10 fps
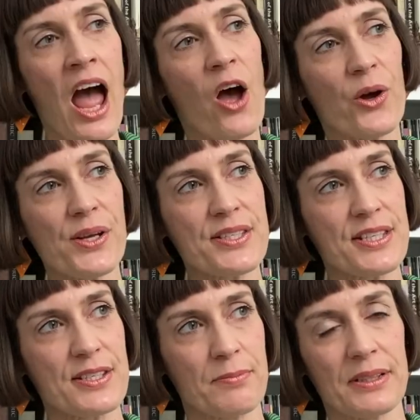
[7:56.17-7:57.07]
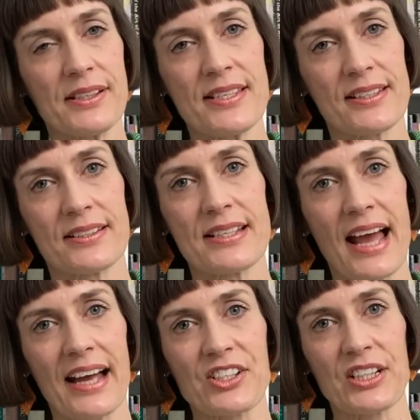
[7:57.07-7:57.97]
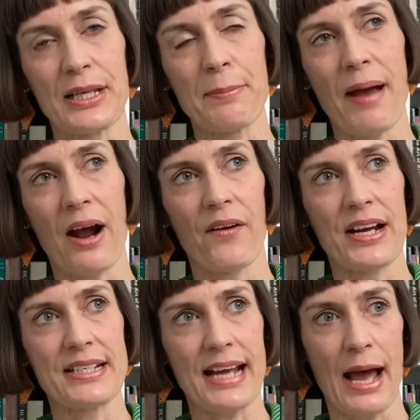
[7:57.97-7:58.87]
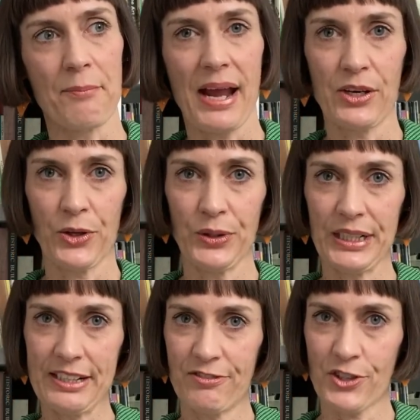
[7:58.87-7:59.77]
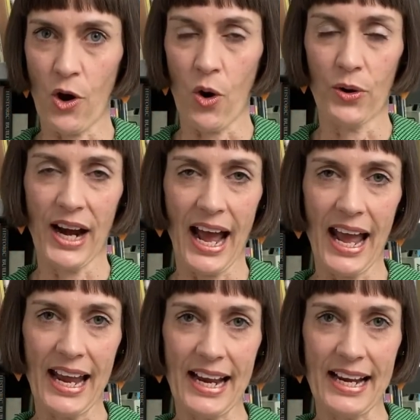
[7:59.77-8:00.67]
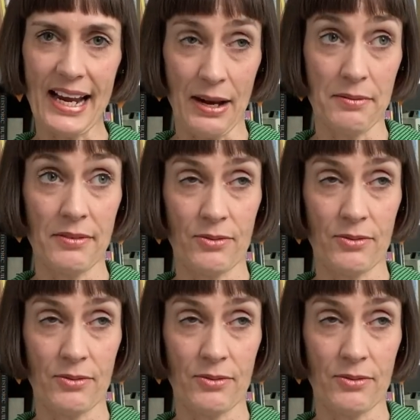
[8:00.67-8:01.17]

Her sister Millicent actually married a man who lived on and